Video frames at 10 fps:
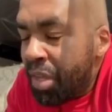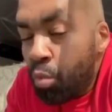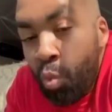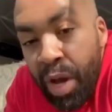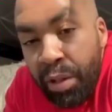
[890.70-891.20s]

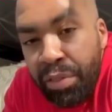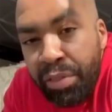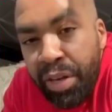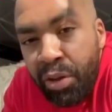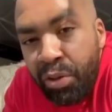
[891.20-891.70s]
and
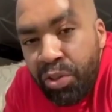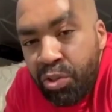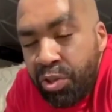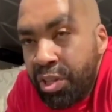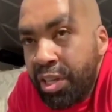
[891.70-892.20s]
wealth and all the
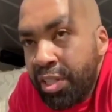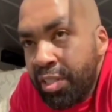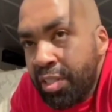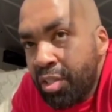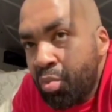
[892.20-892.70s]
good
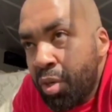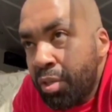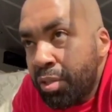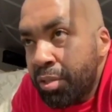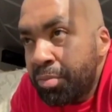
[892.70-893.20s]
things in this
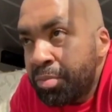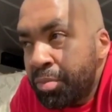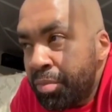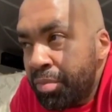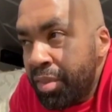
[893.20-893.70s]
world,
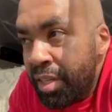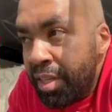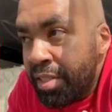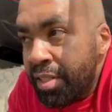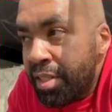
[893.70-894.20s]

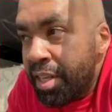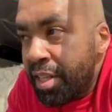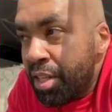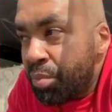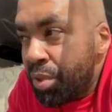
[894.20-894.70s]
is the
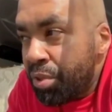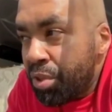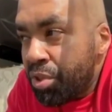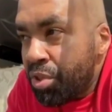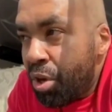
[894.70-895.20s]
day that we're going
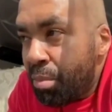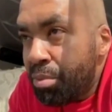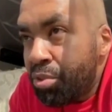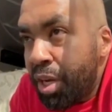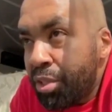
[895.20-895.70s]
to stop
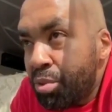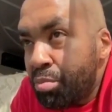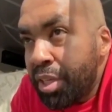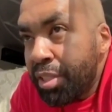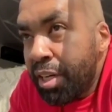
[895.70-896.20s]
trying to
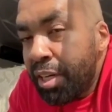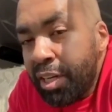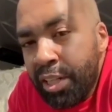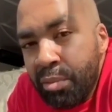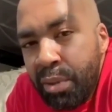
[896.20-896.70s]
bring down
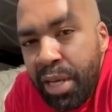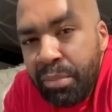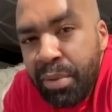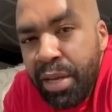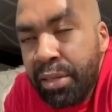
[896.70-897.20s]
another
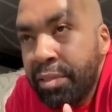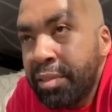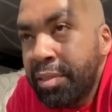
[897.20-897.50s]
black man.